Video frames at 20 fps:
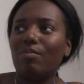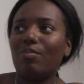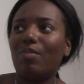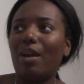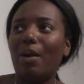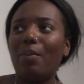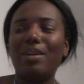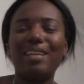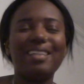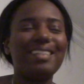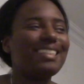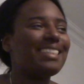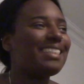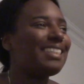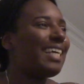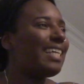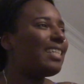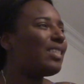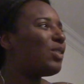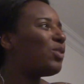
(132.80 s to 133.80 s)
where we,
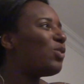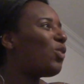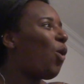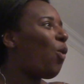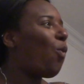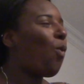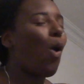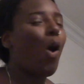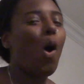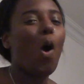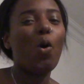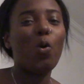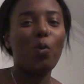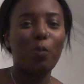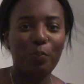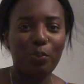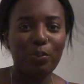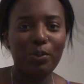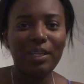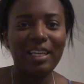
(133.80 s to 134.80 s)
there's no
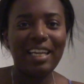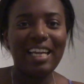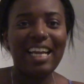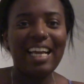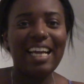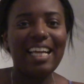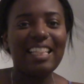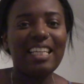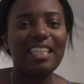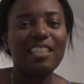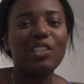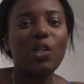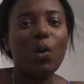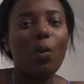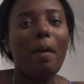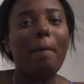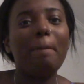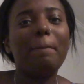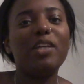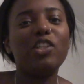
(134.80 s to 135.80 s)
hope, there's
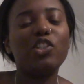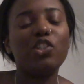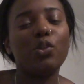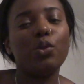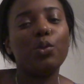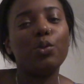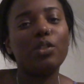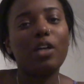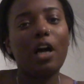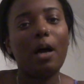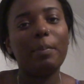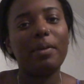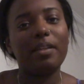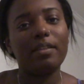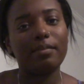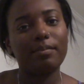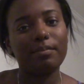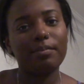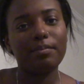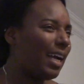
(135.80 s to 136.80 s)
no ambition? Who's
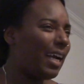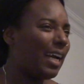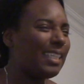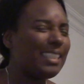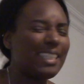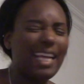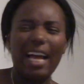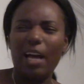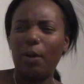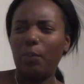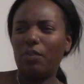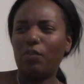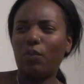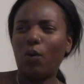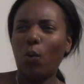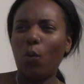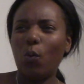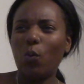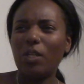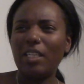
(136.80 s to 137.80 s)
coming? And now we've
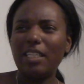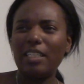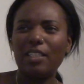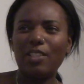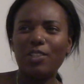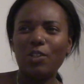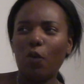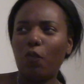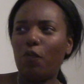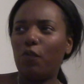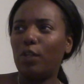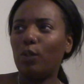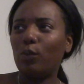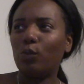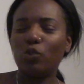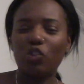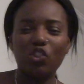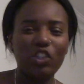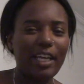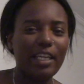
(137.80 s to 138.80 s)
got all these soft
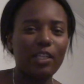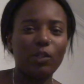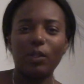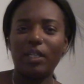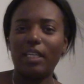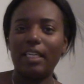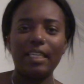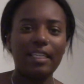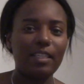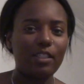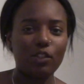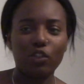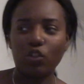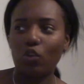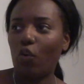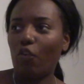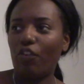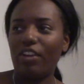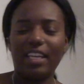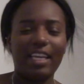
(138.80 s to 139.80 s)
little jake looking niggas
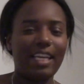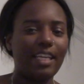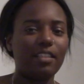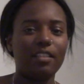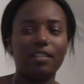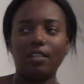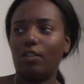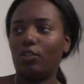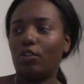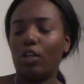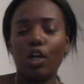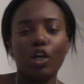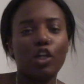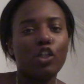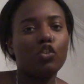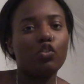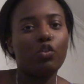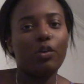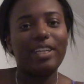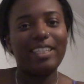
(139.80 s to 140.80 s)
scoring against us.
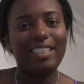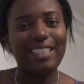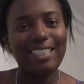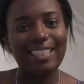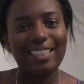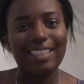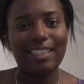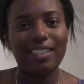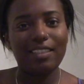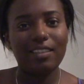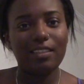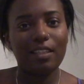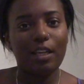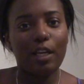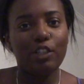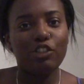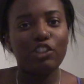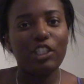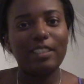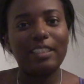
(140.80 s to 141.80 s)
Troy Deeney,
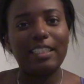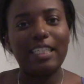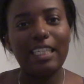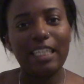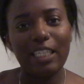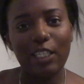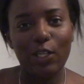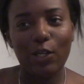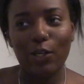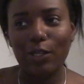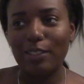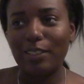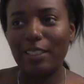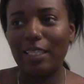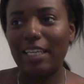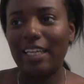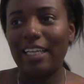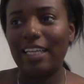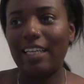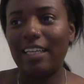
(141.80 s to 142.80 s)
Jesse Lingard,
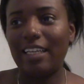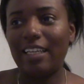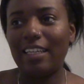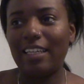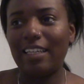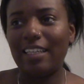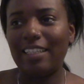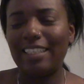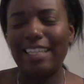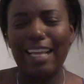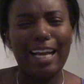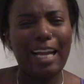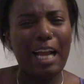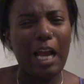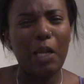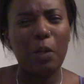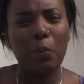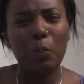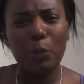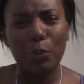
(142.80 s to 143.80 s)
now
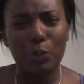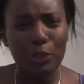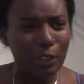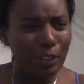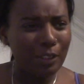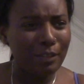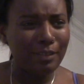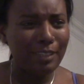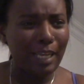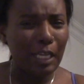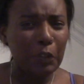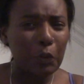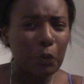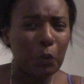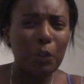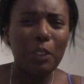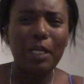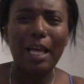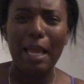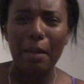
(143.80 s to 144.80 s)
Callum Wilson and
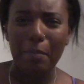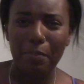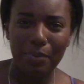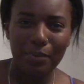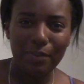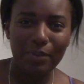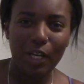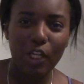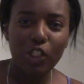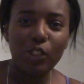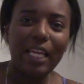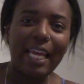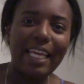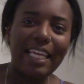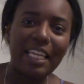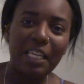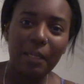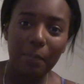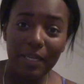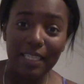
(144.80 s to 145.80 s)
Jordan Ibe. Are you
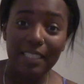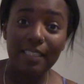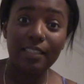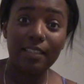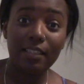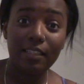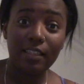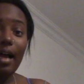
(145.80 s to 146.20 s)
taking the piss?